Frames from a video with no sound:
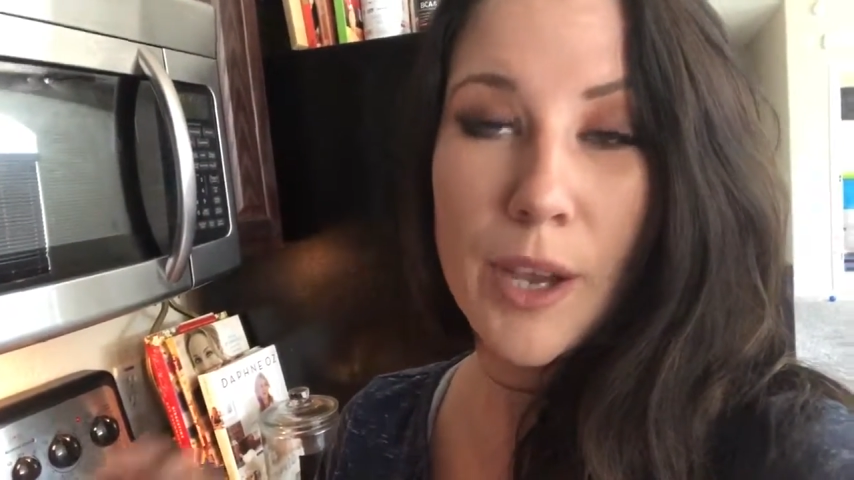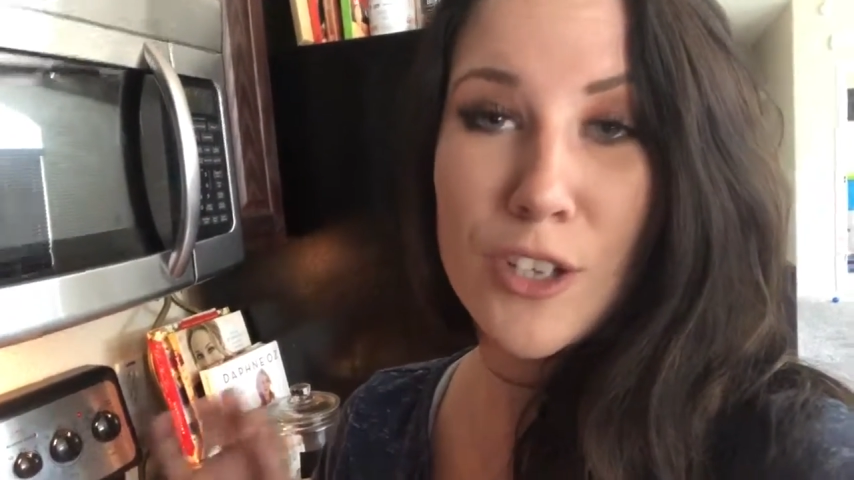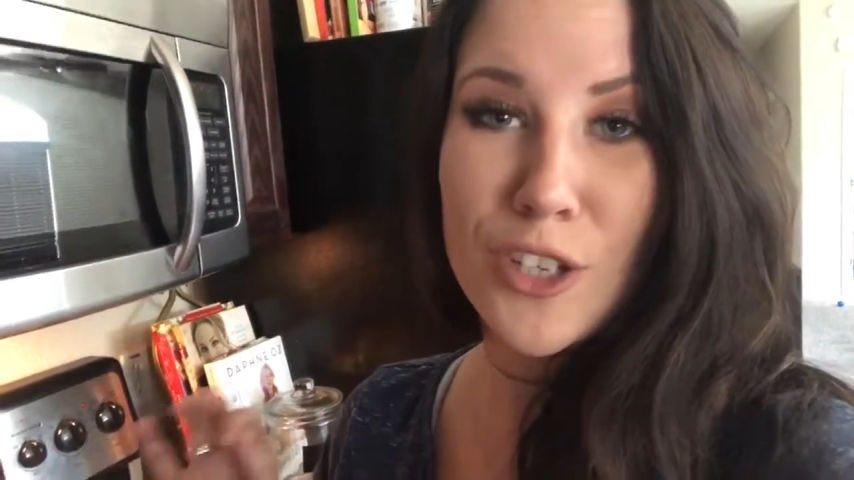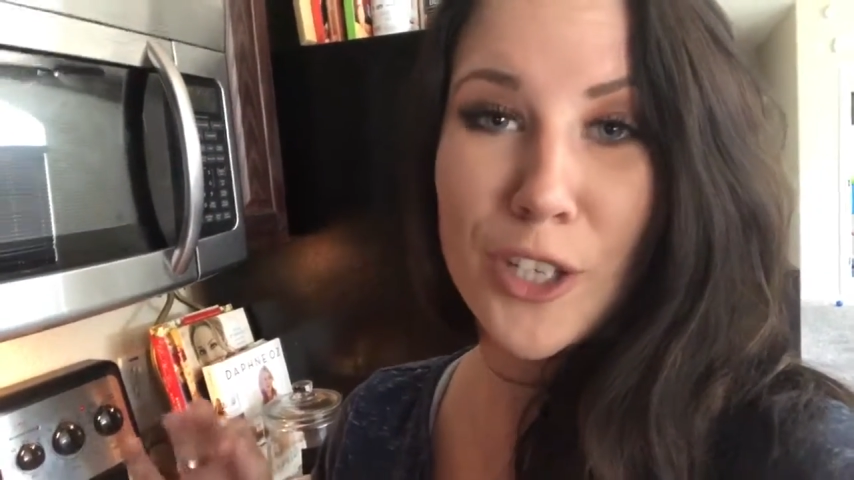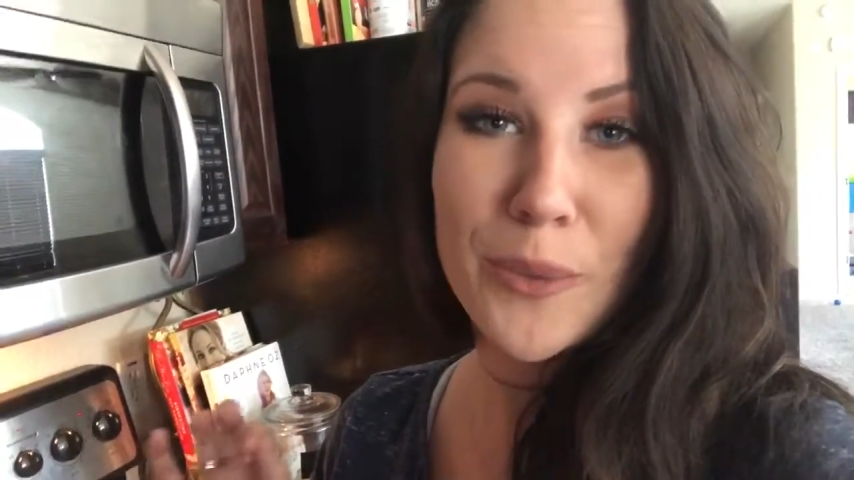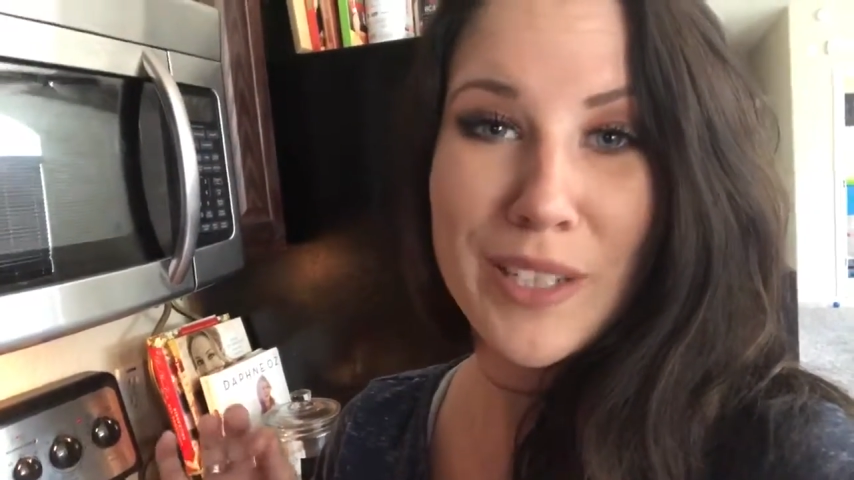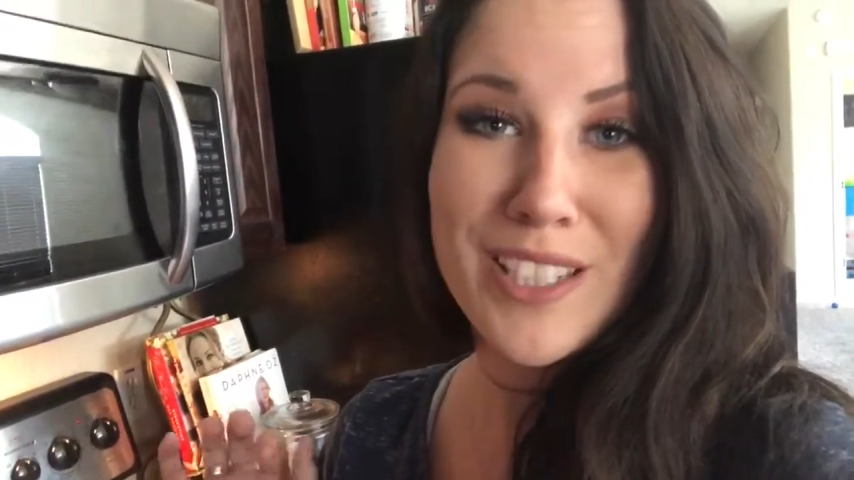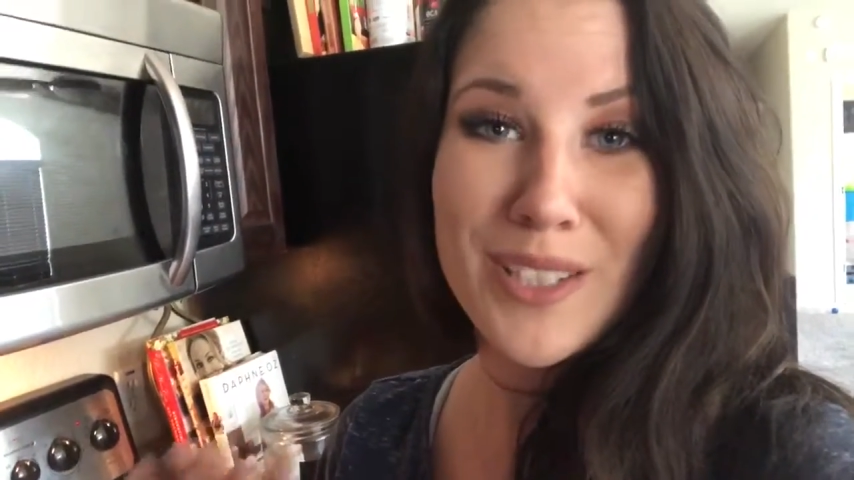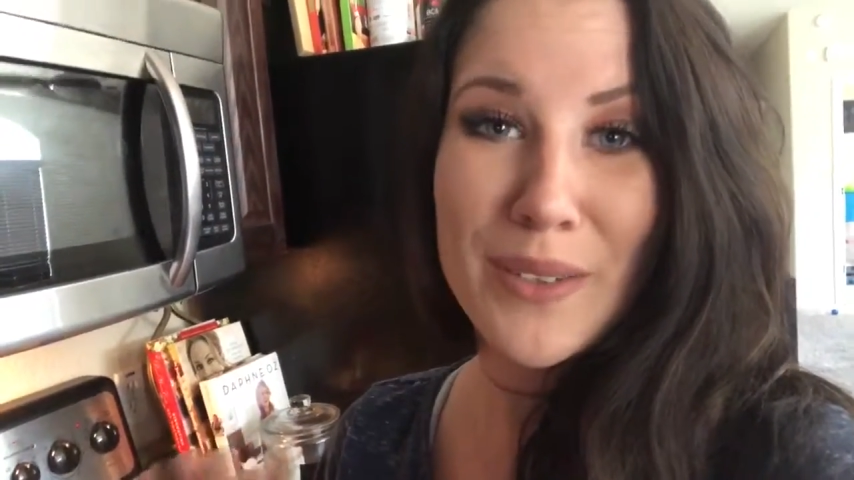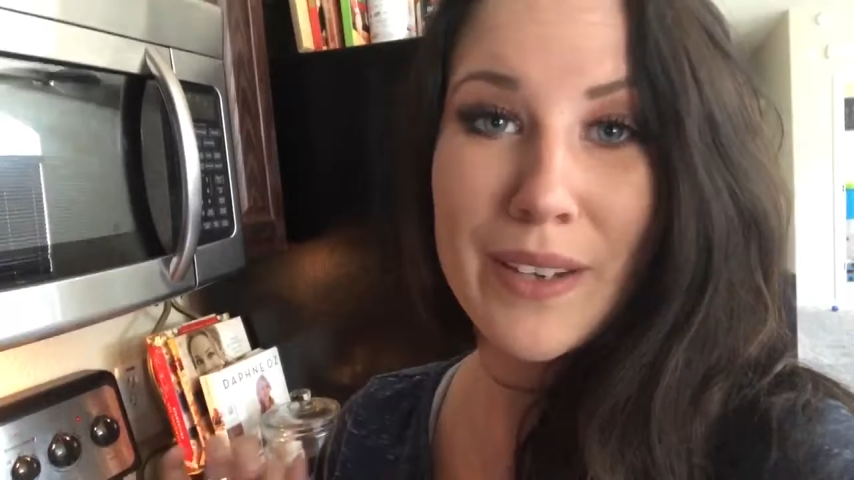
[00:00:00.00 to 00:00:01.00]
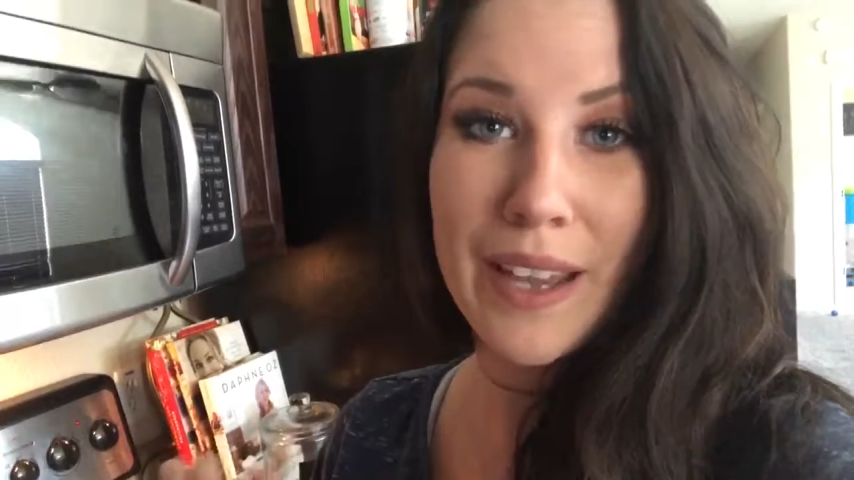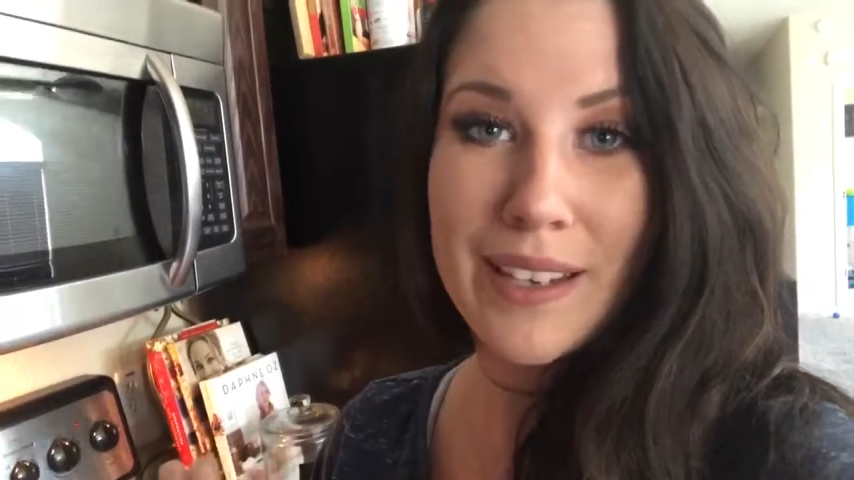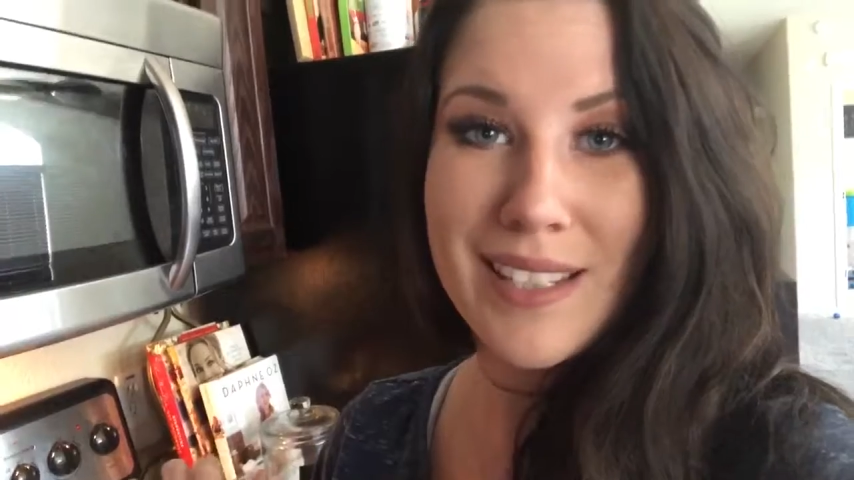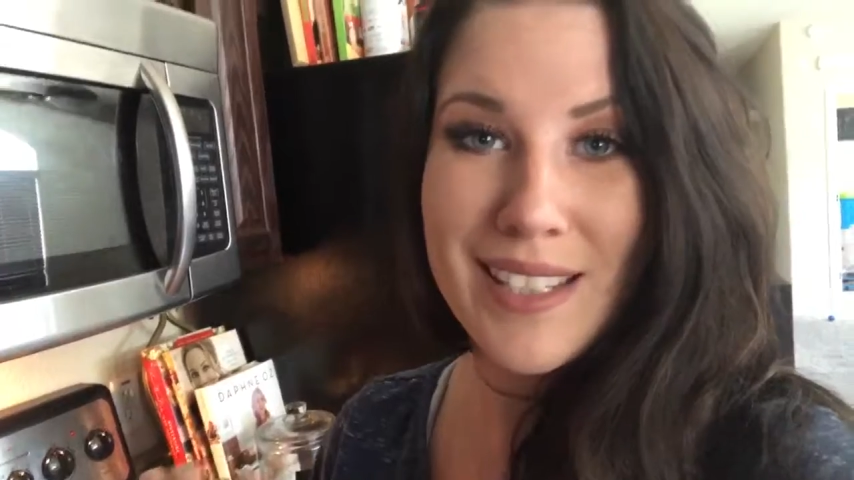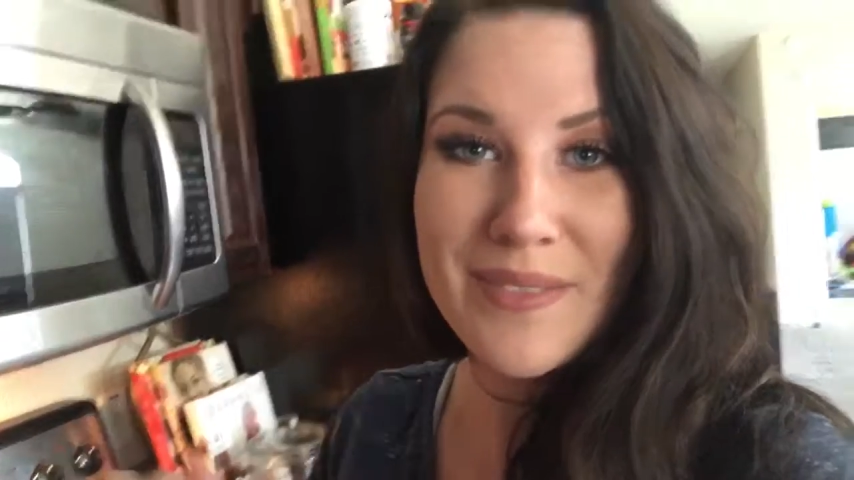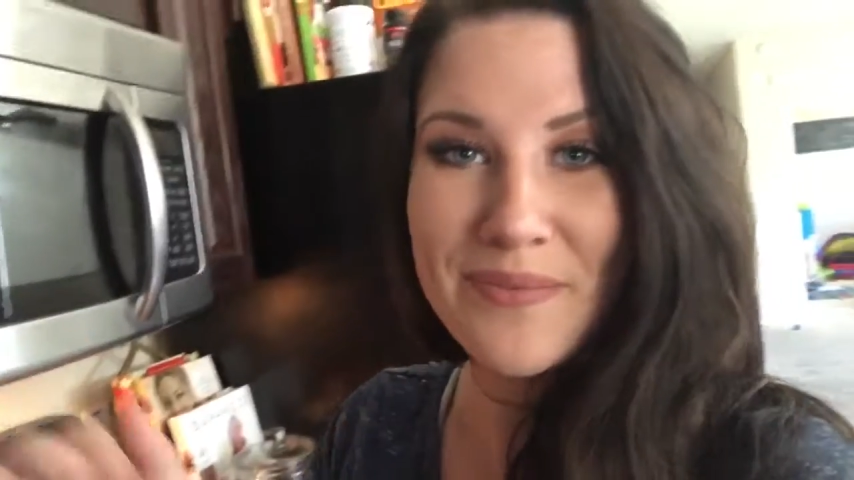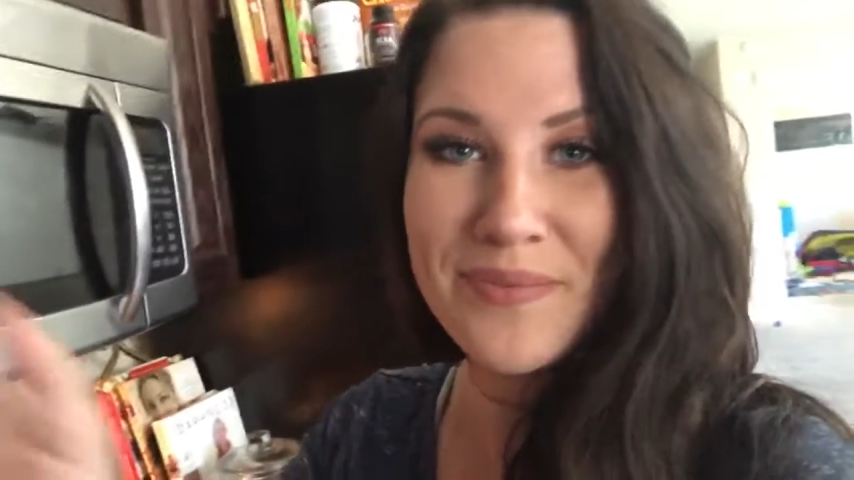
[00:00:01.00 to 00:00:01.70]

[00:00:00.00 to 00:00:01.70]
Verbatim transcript: I'll show you what to do next.